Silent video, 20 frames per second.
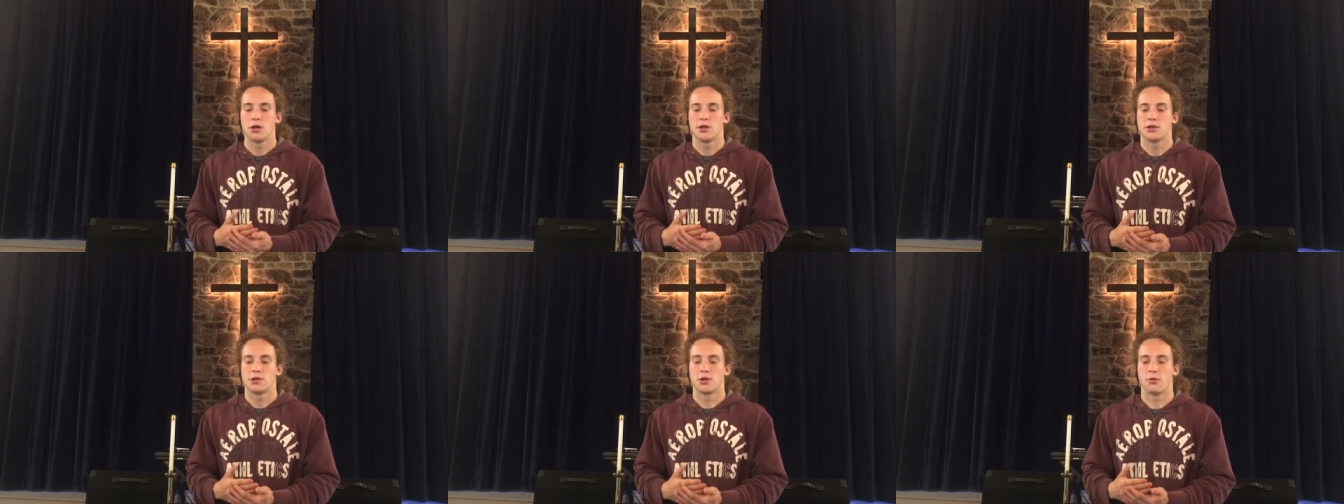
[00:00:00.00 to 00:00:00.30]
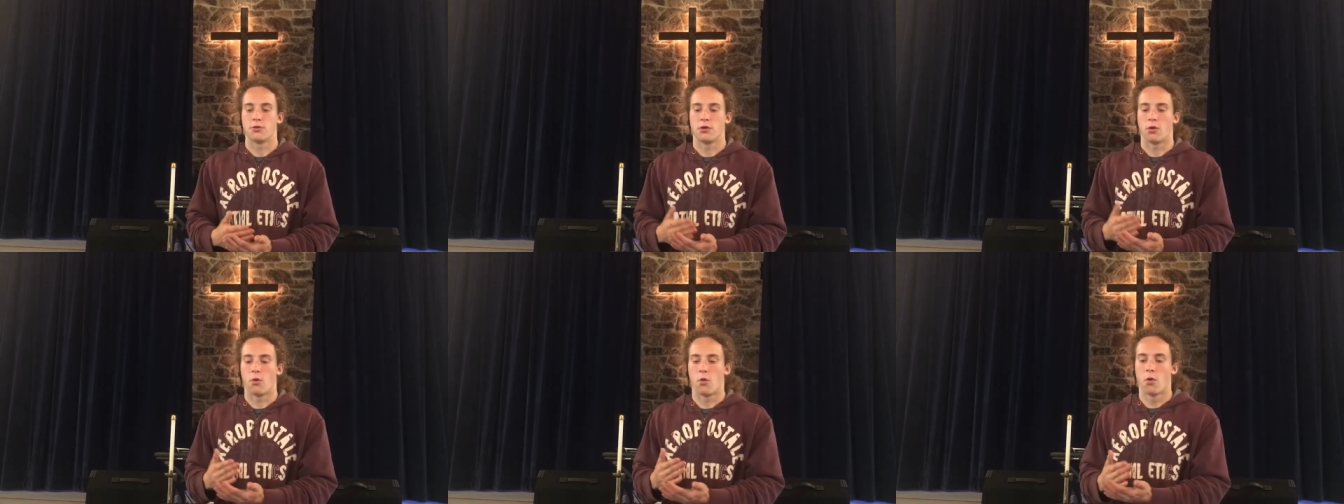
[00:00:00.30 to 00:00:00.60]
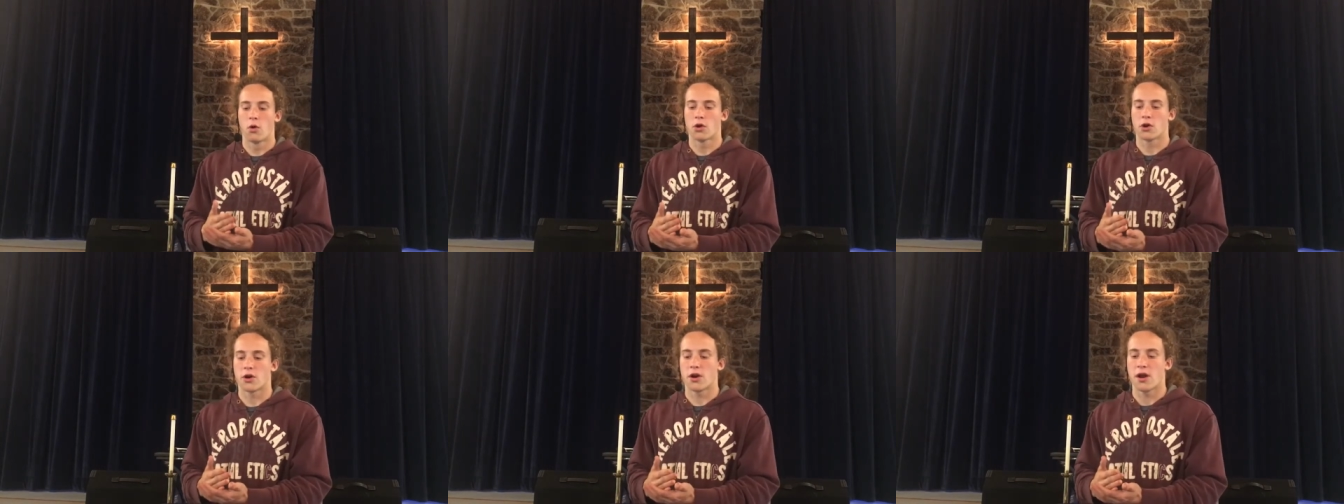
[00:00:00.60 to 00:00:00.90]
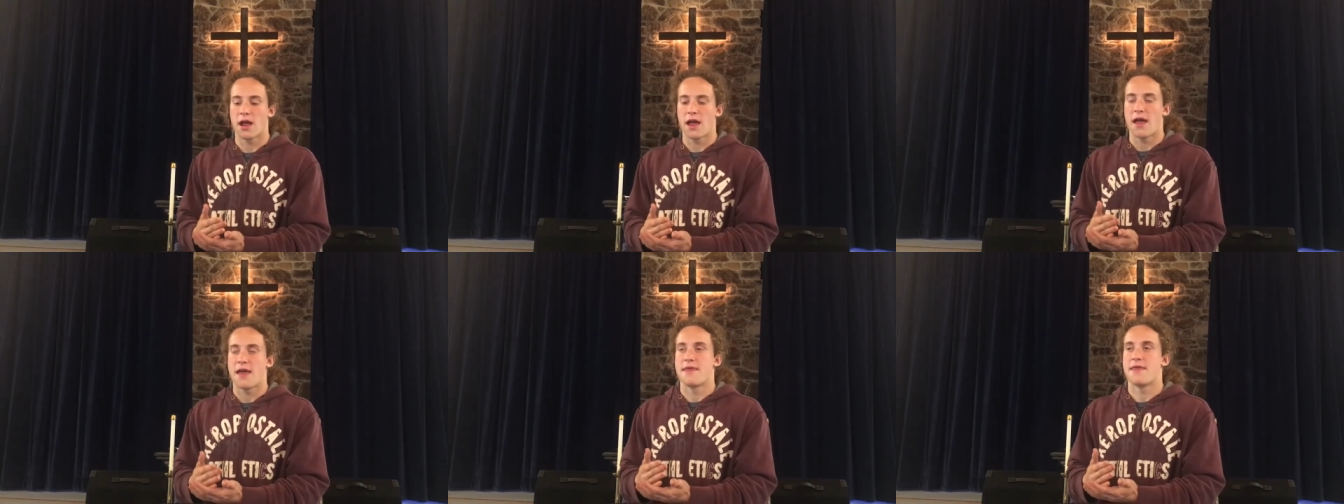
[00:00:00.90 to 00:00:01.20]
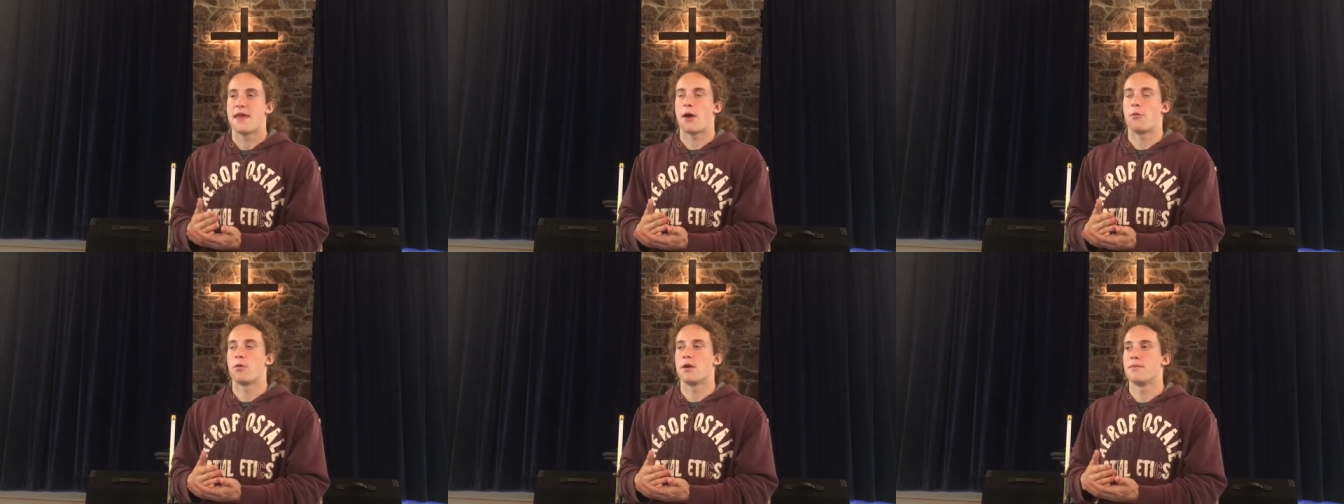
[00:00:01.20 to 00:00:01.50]
So, in order
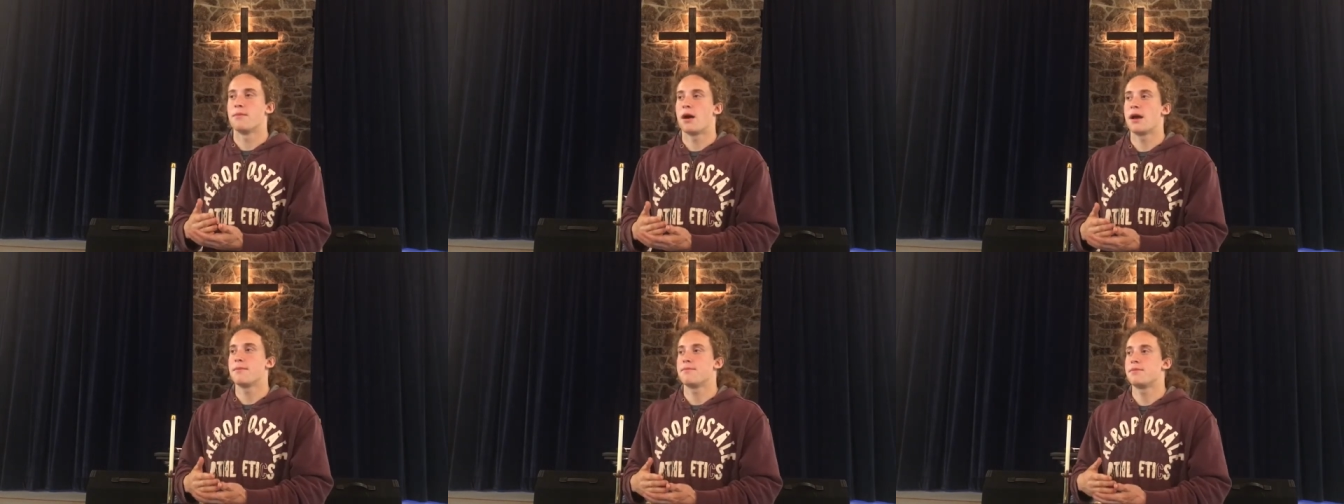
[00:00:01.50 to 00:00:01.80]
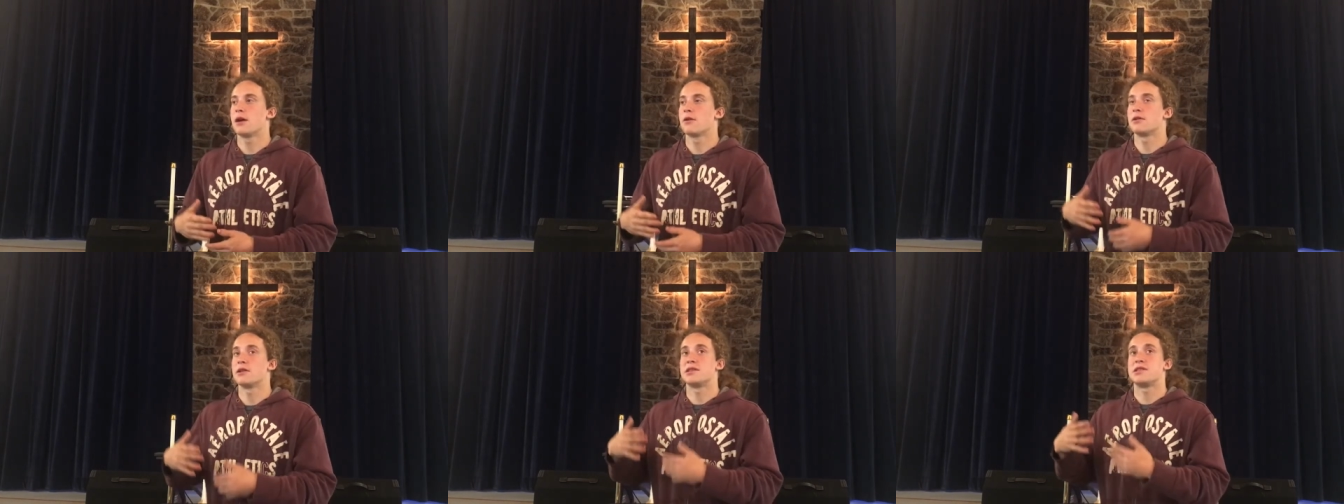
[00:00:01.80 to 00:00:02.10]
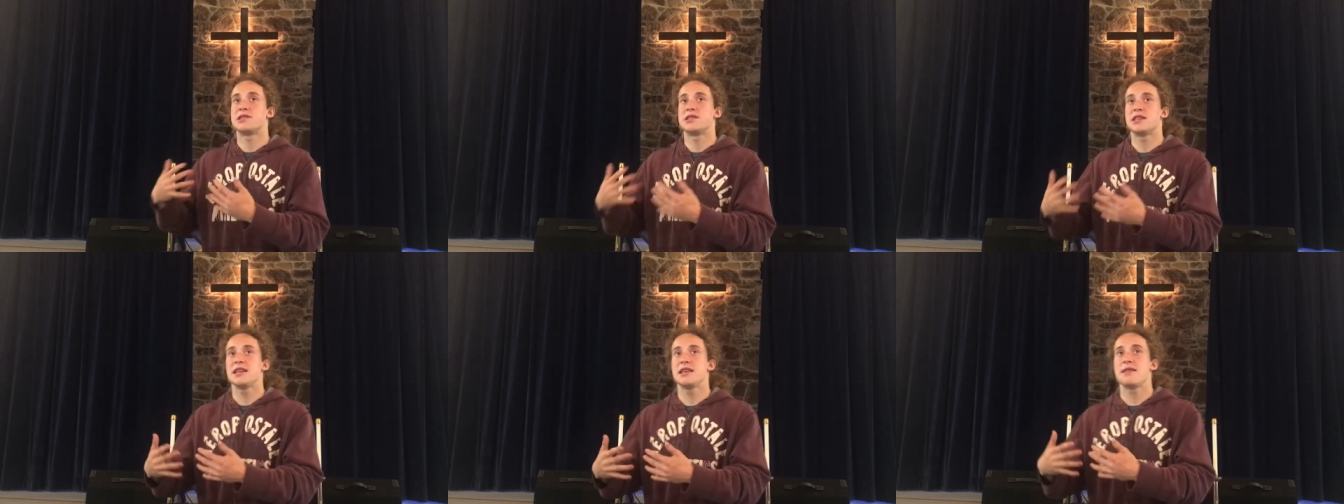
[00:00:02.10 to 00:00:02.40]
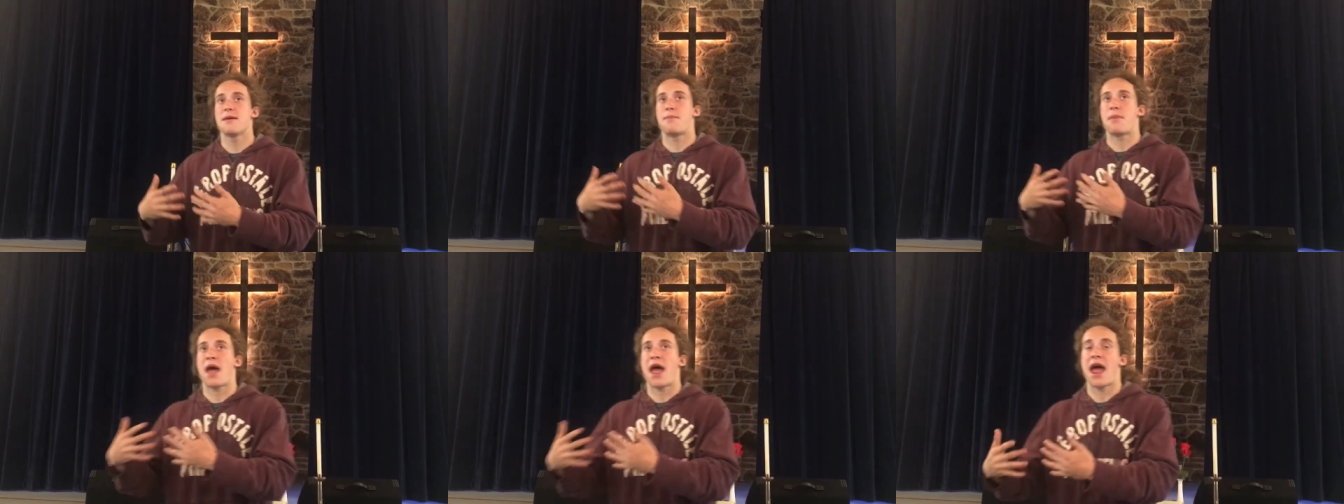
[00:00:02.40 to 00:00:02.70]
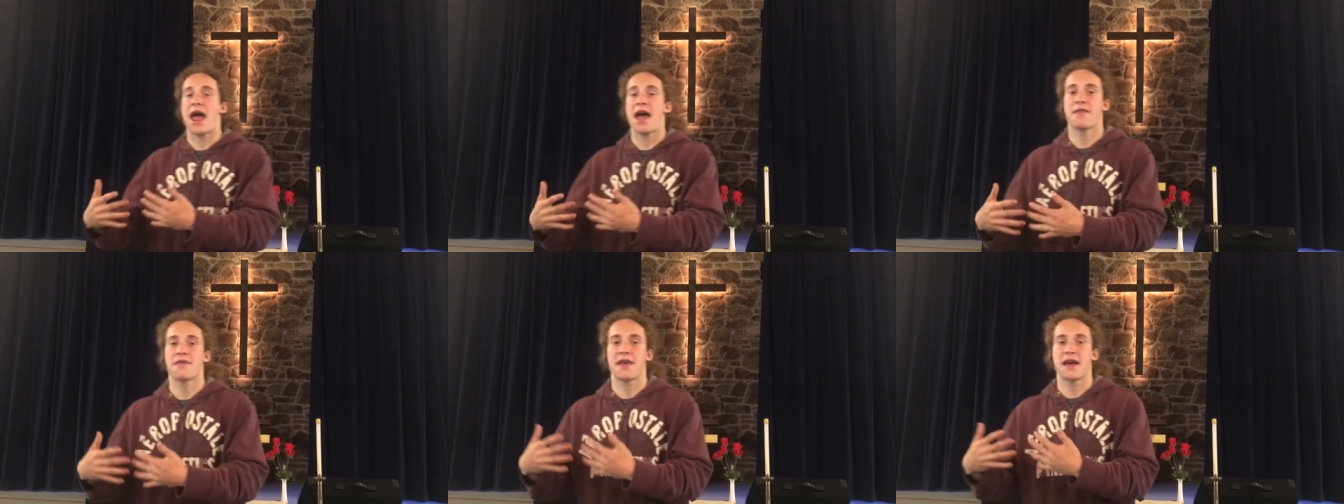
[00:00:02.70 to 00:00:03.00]
that we might be able to see the
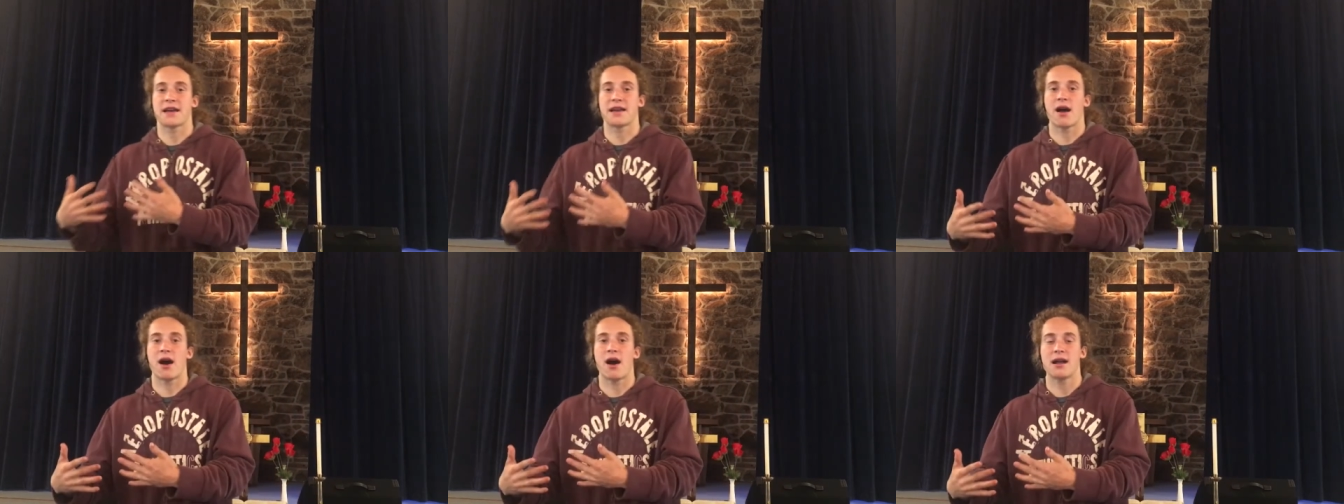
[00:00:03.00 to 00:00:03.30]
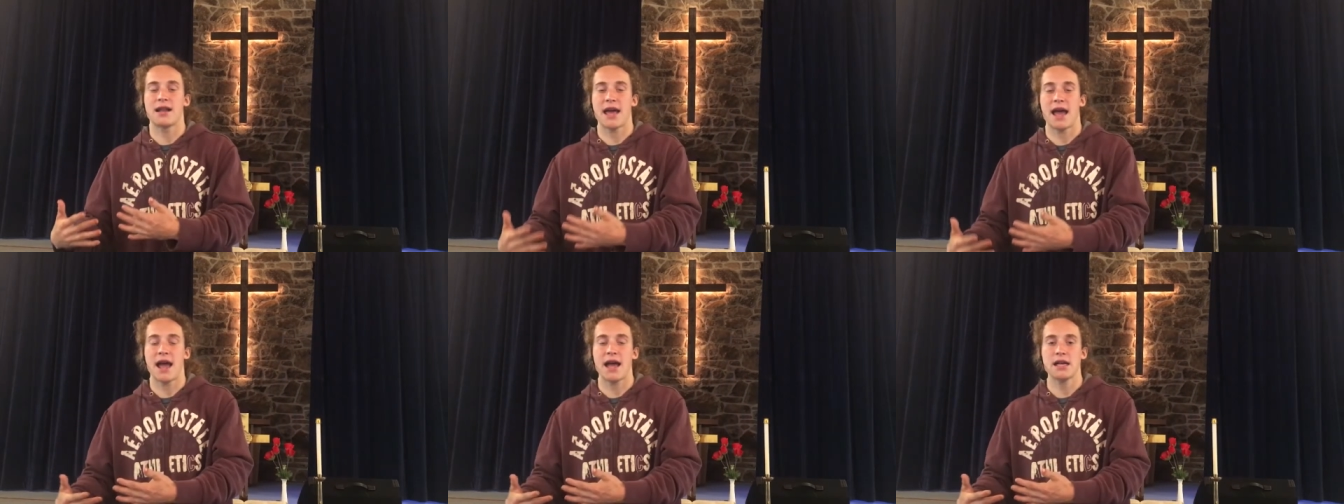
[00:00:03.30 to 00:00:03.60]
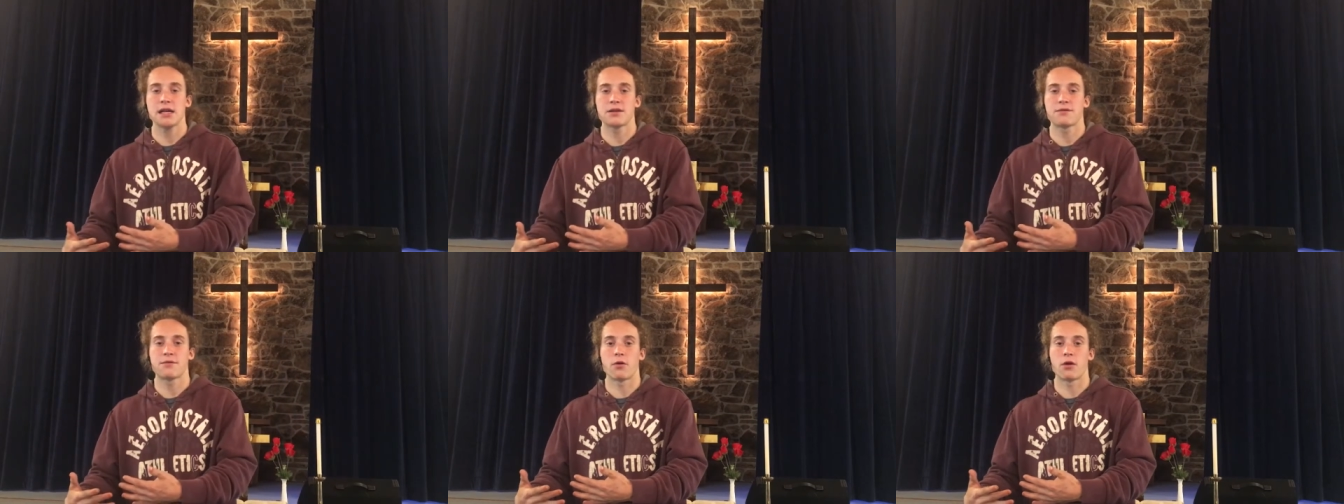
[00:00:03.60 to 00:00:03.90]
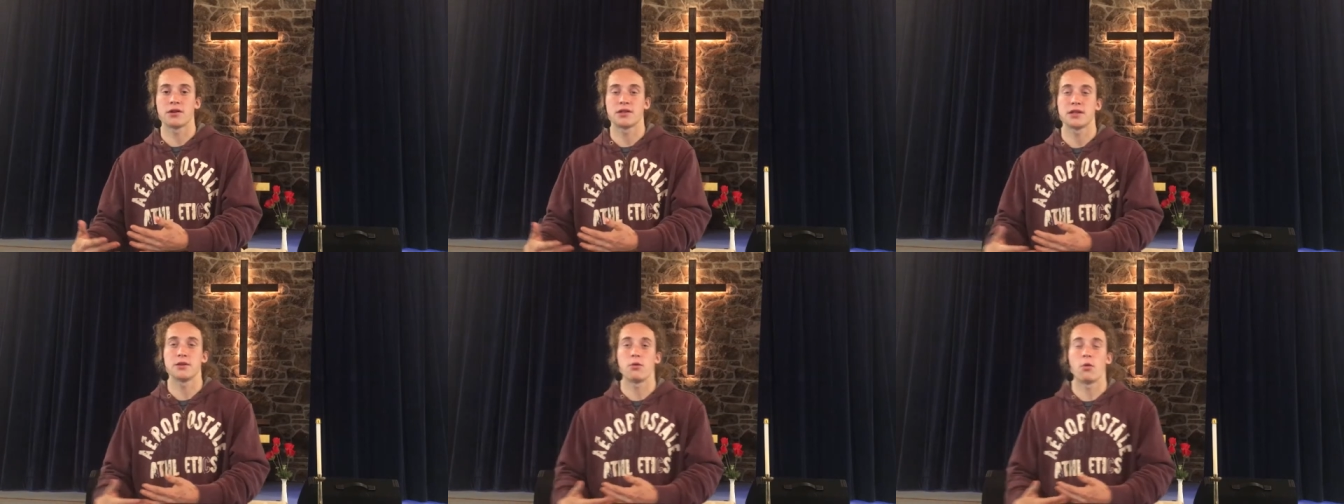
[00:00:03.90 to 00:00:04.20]
path that God has for us,